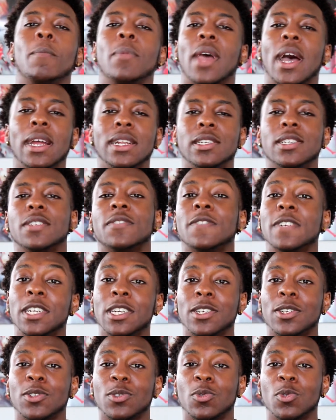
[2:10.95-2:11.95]
I just
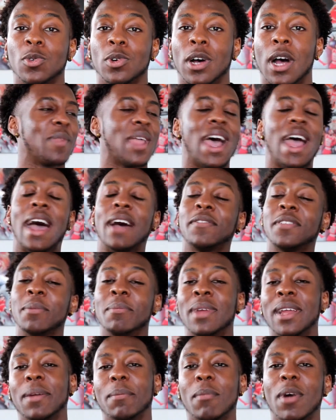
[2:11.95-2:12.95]
finished school. I have to
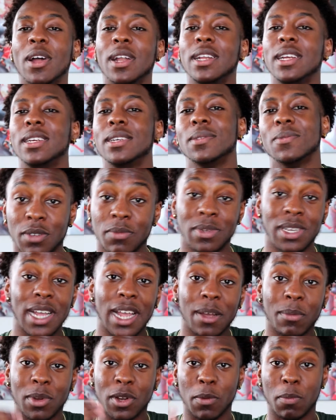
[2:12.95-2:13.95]
make money to
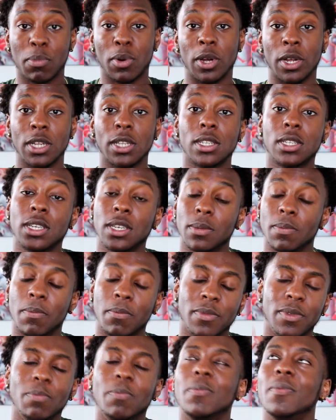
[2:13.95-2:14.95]
be able to put
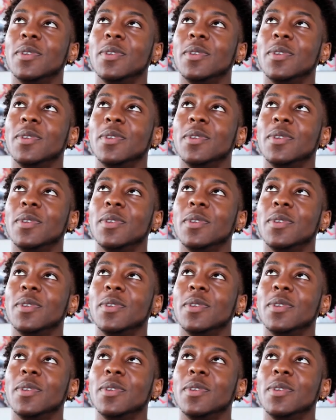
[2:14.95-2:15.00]
to